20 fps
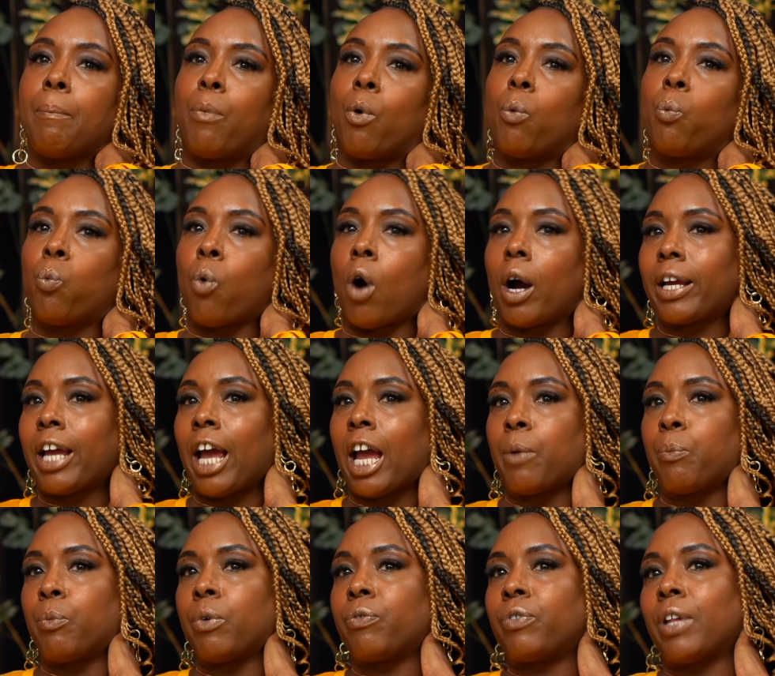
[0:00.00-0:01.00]
But what
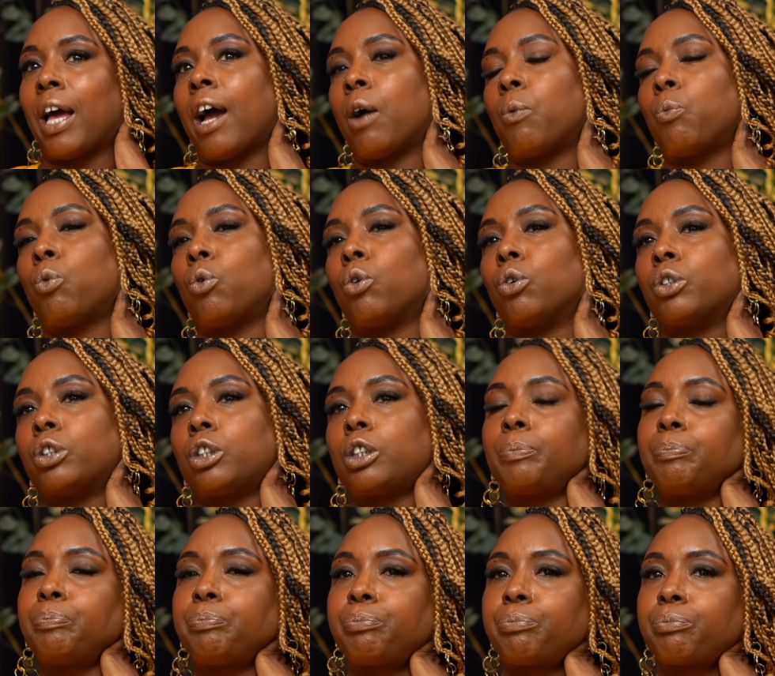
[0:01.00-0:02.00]
came with that
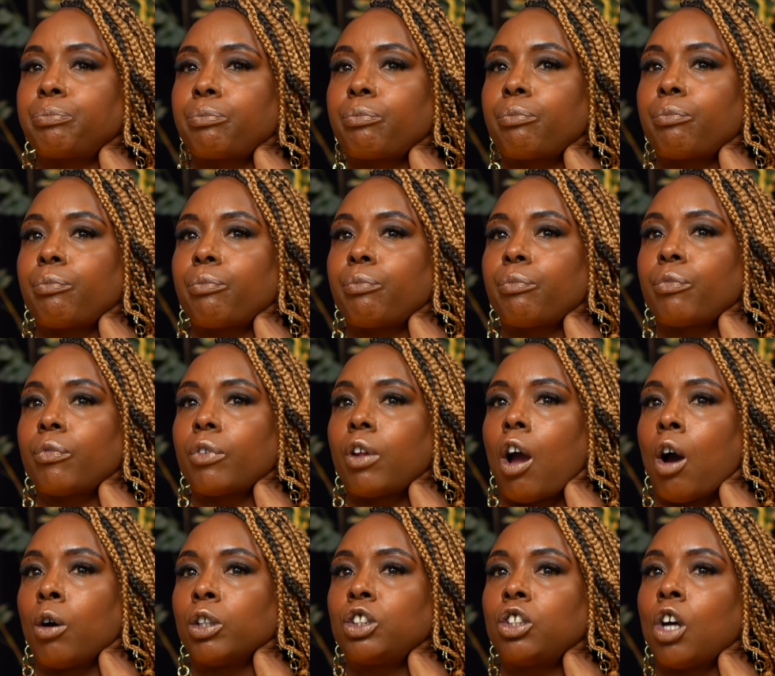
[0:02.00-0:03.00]
was
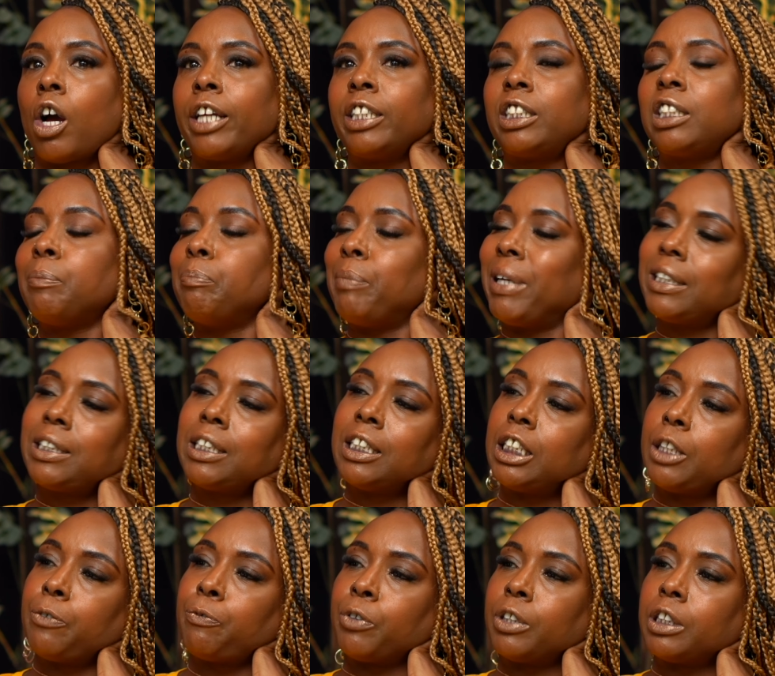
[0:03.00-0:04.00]
I started to mix
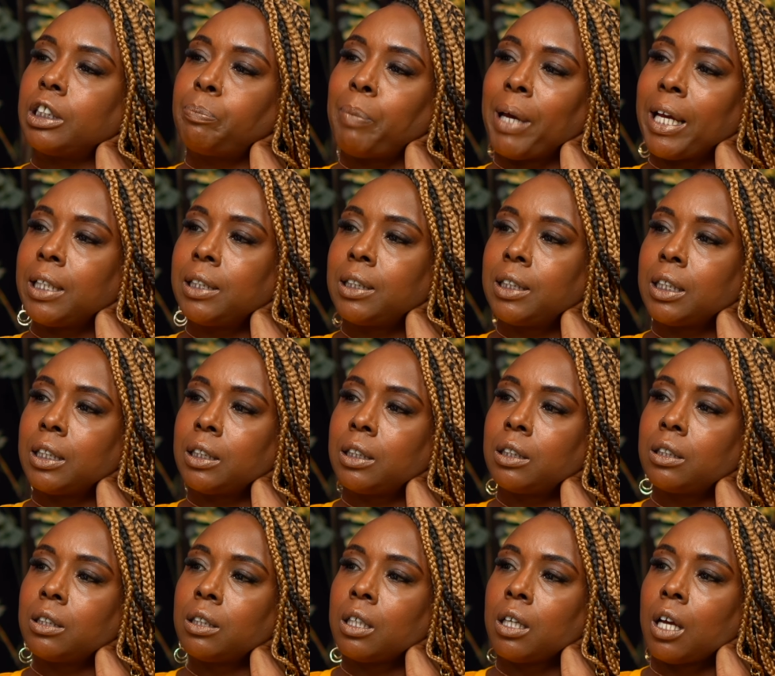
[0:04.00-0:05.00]
in different
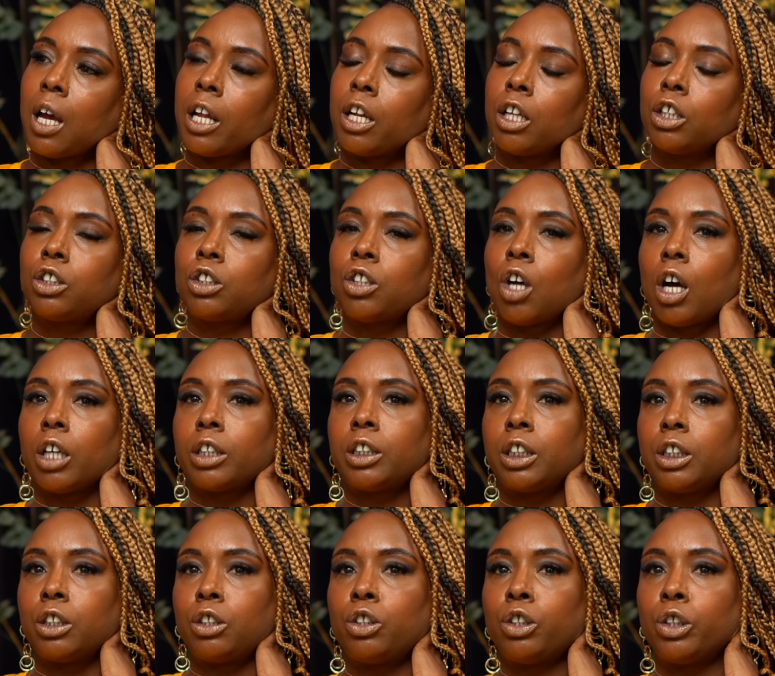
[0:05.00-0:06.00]
spaces okay. and I
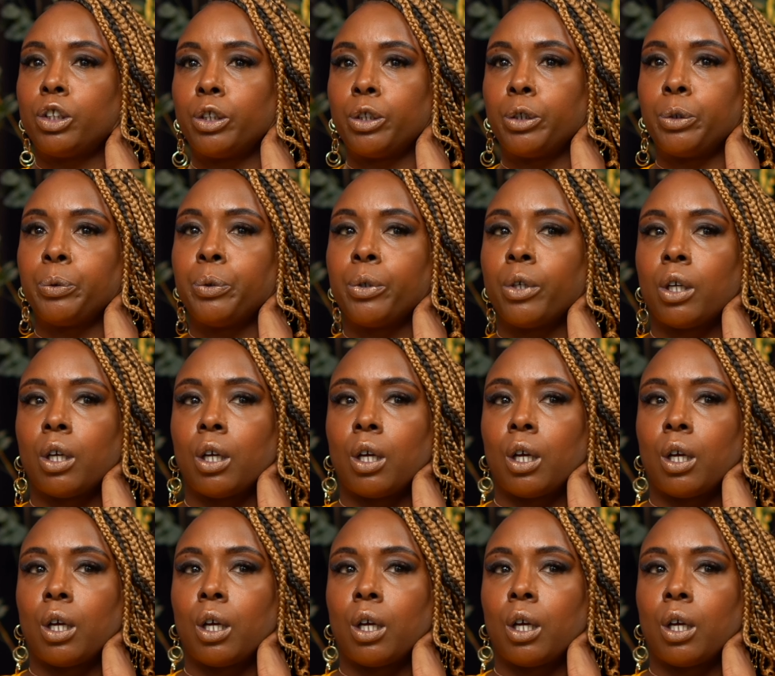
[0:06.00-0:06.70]
started to